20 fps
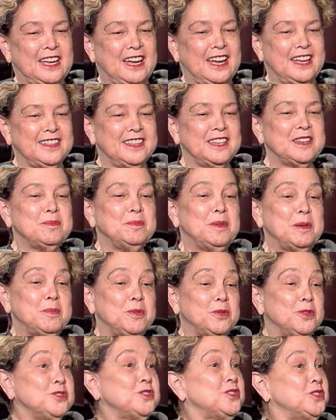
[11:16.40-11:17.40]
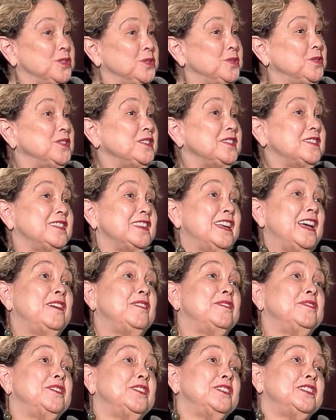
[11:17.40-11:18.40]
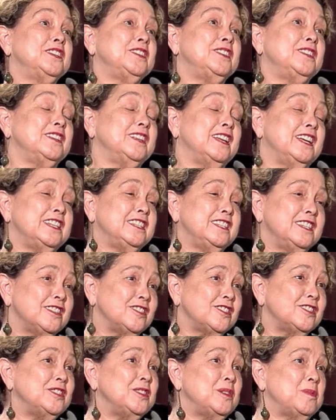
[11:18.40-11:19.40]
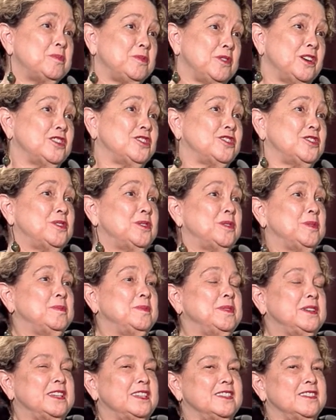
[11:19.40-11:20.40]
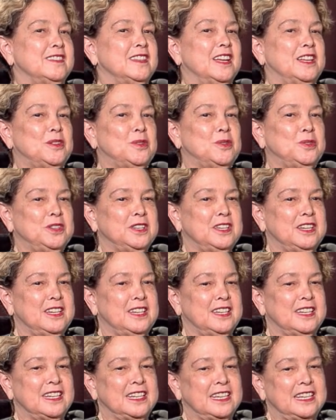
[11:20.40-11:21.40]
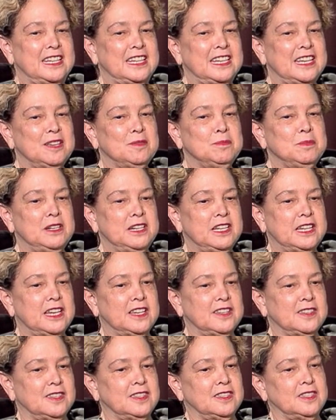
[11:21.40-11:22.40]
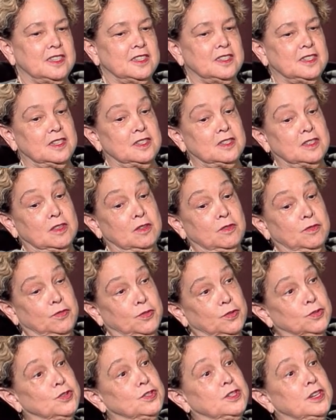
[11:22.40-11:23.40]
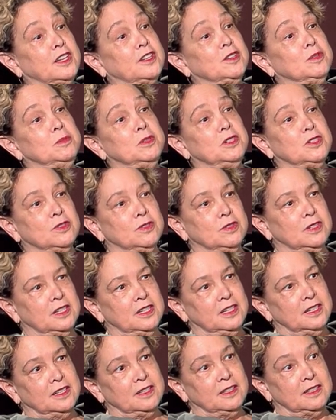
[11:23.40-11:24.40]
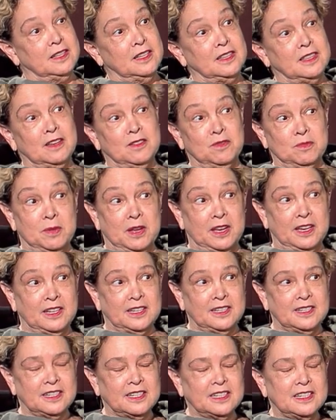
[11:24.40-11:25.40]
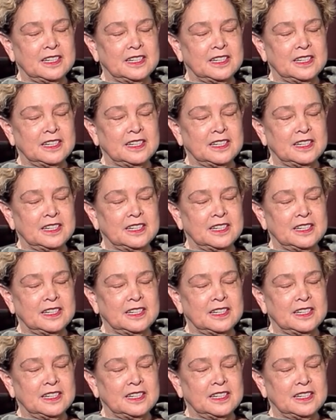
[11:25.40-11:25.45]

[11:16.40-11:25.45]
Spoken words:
I think my poor students have a little additional pressure because not only in many cases this is the first documentary that they've made,